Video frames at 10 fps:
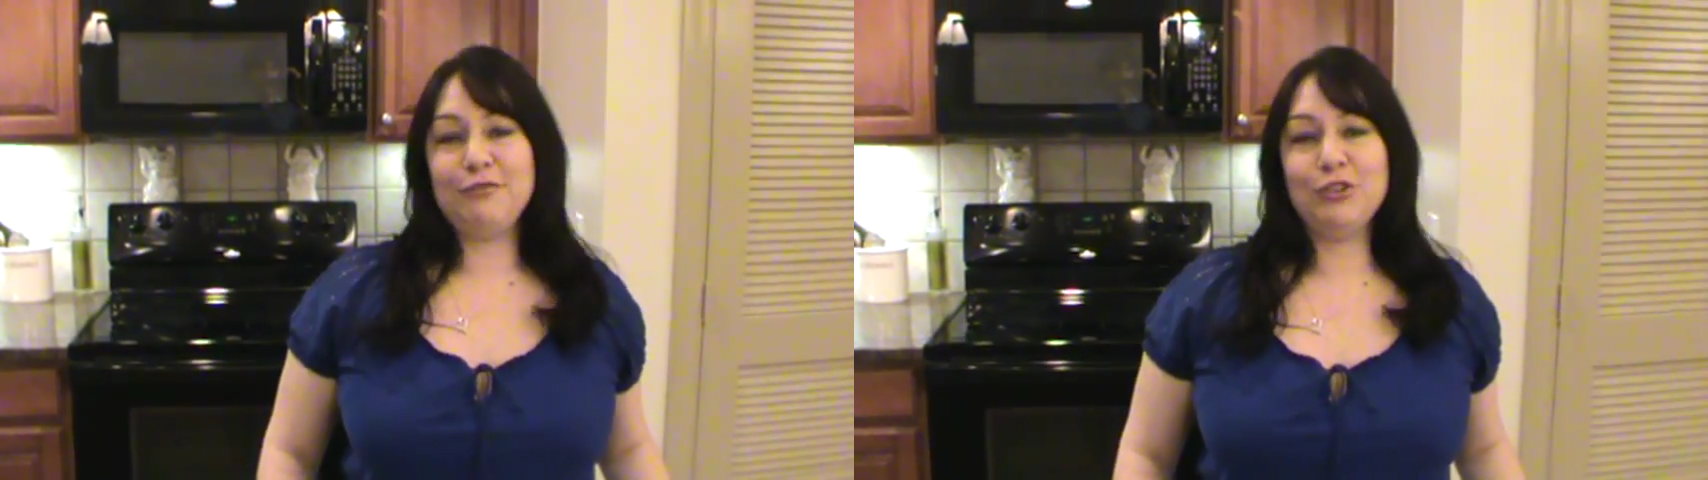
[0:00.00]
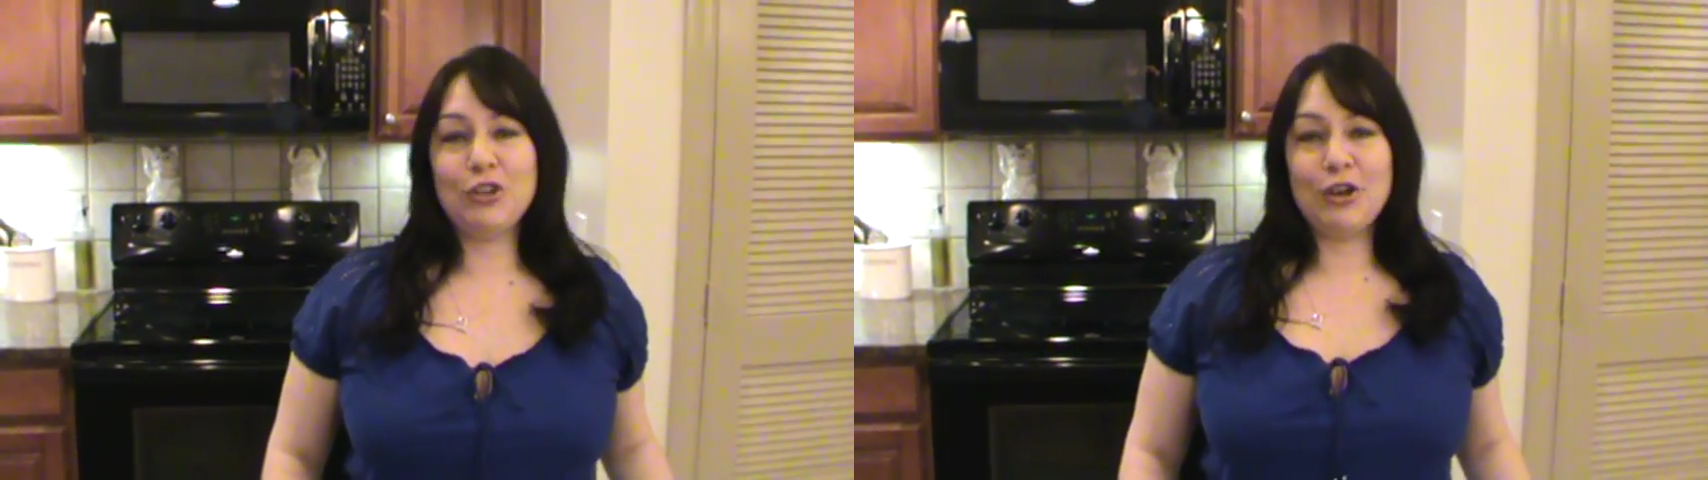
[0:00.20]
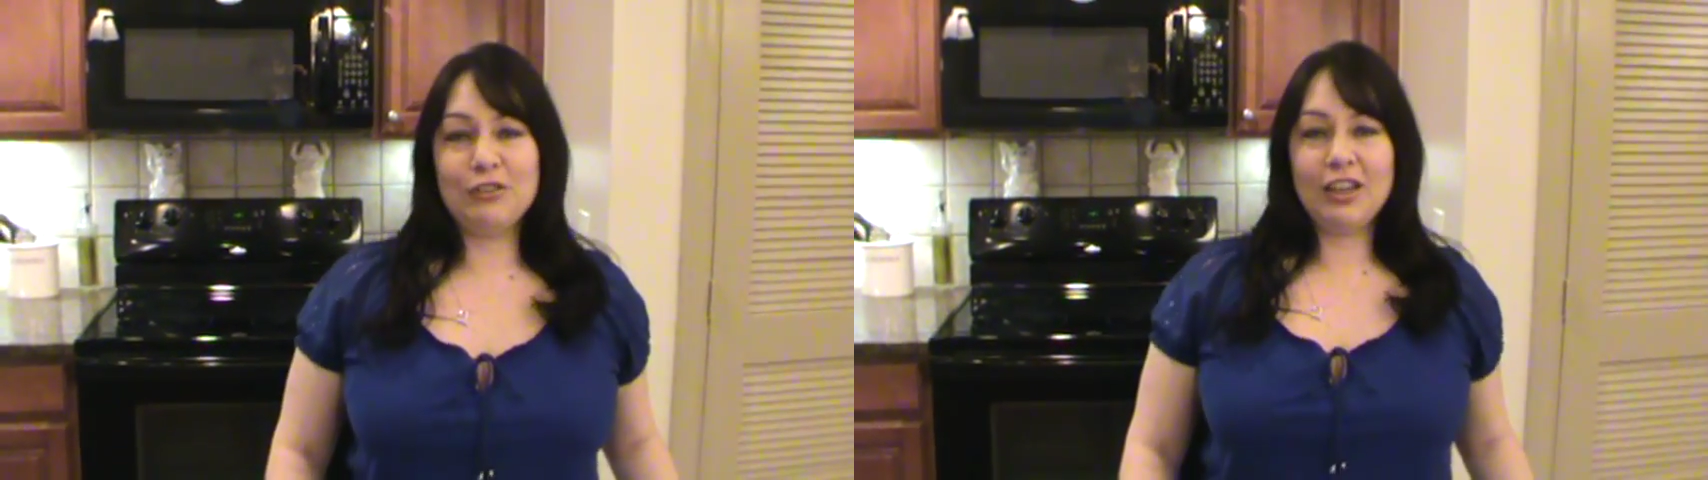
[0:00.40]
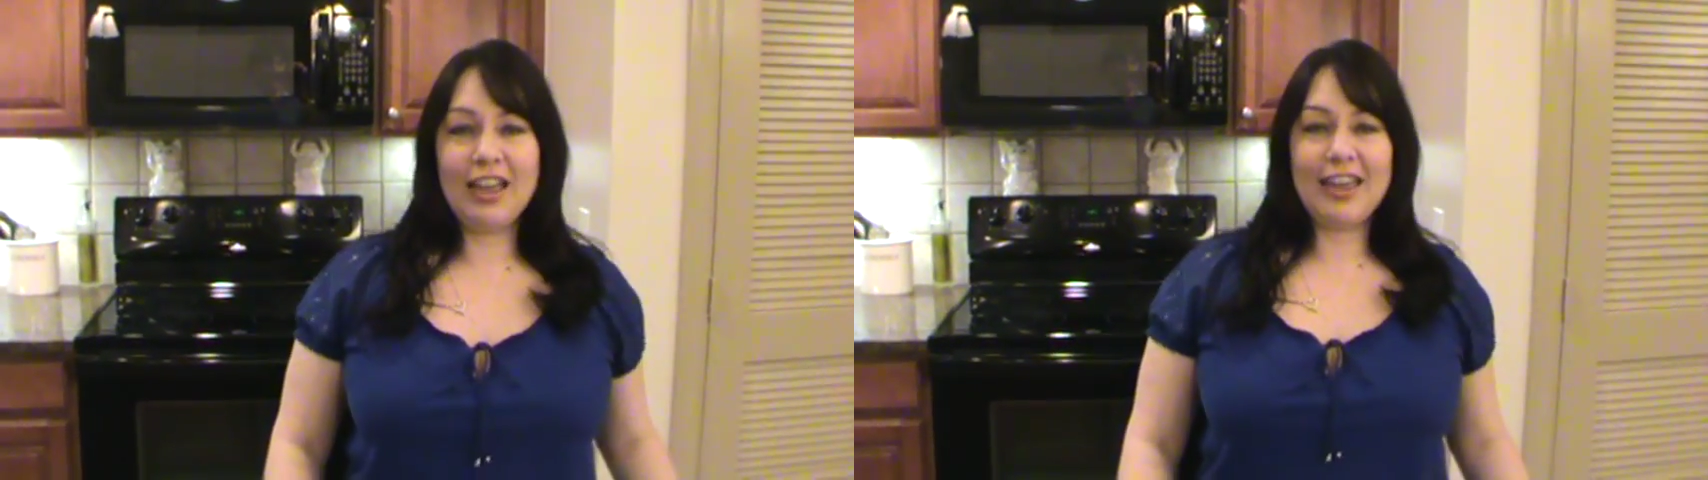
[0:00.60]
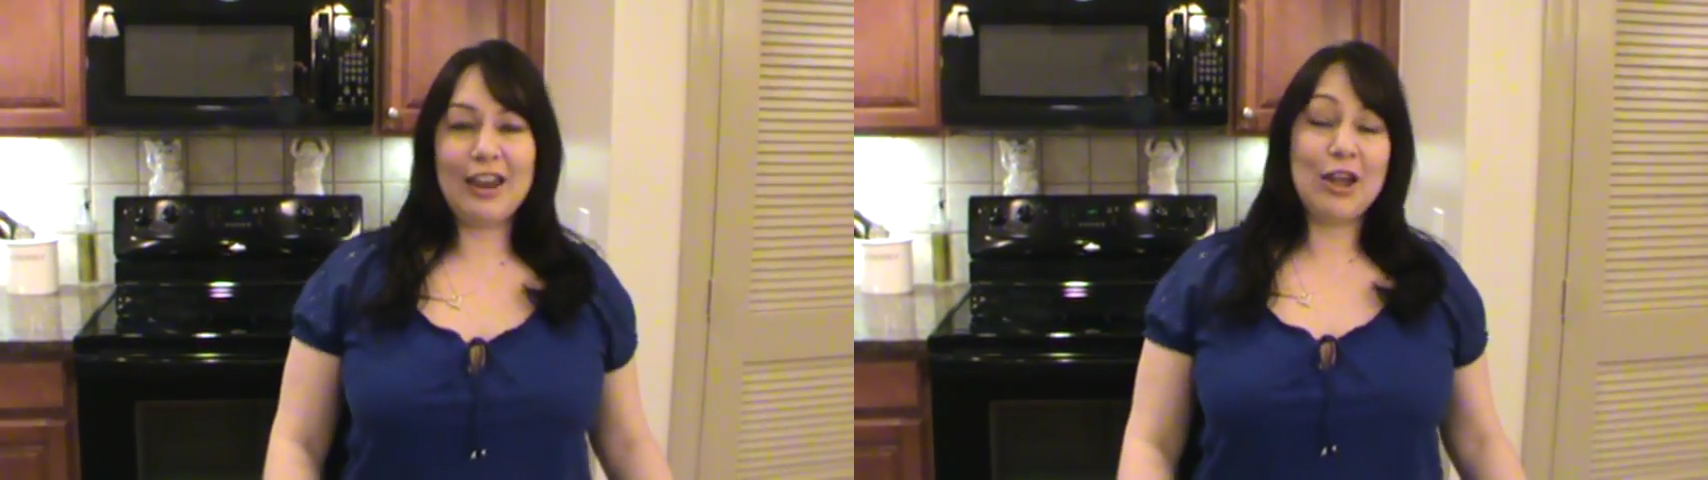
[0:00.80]
Philadelphia
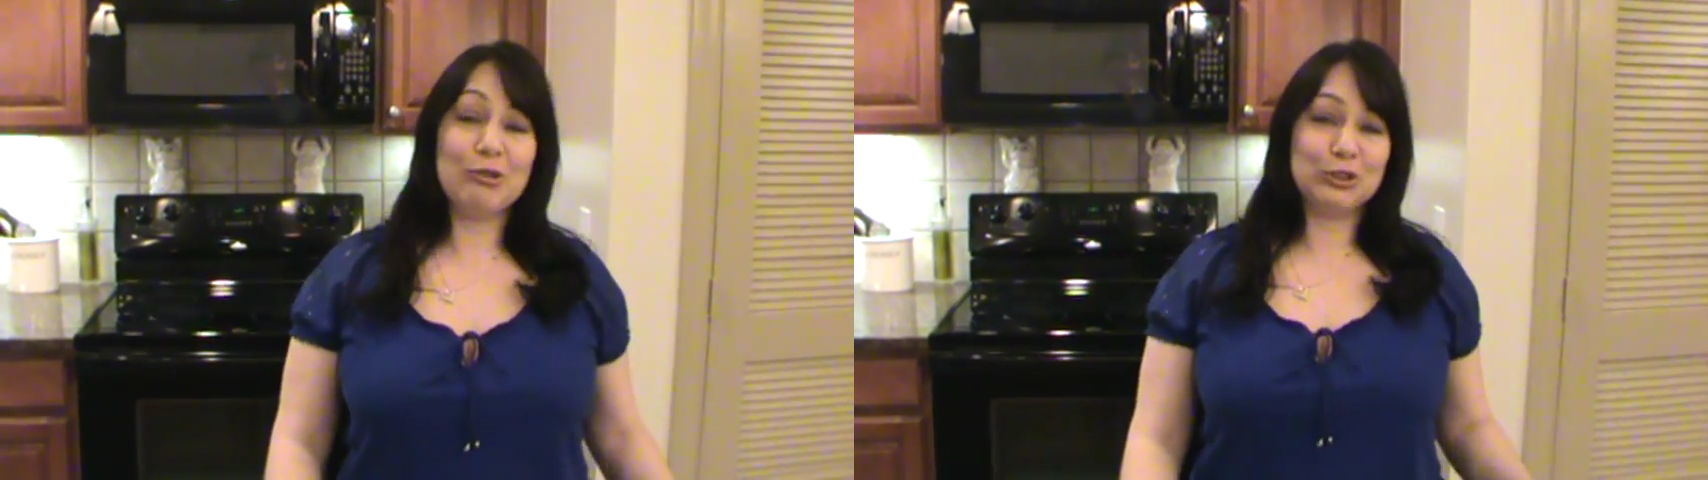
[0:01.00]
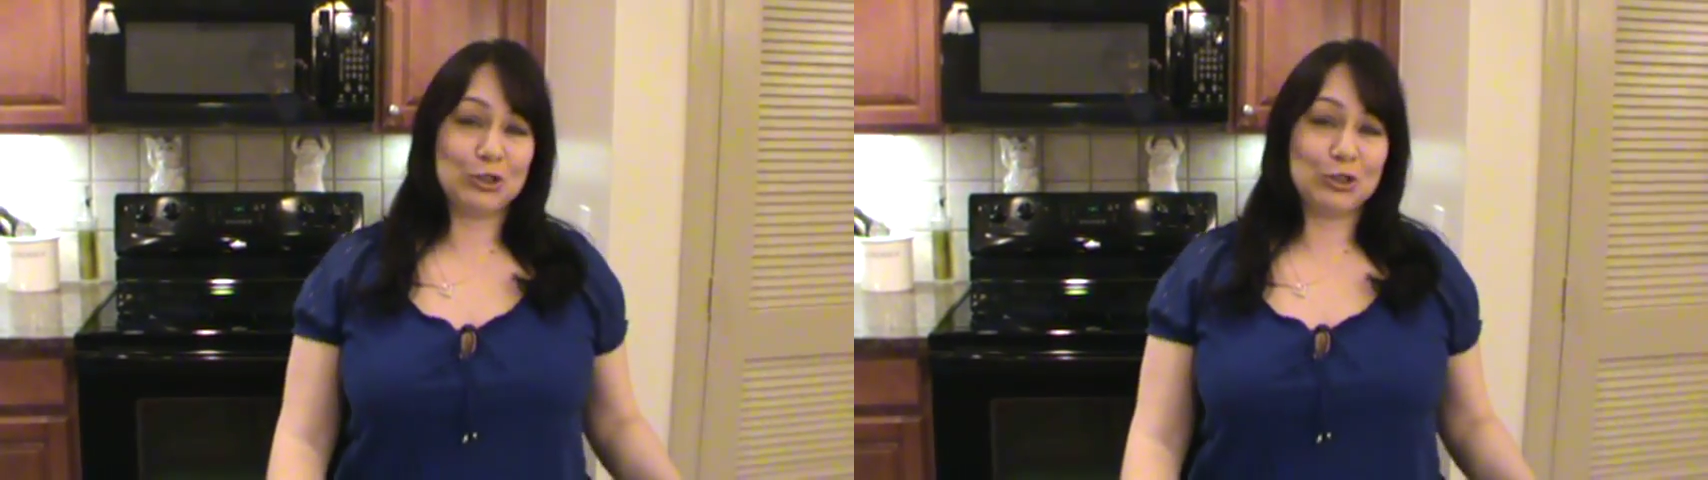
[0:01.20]
and I always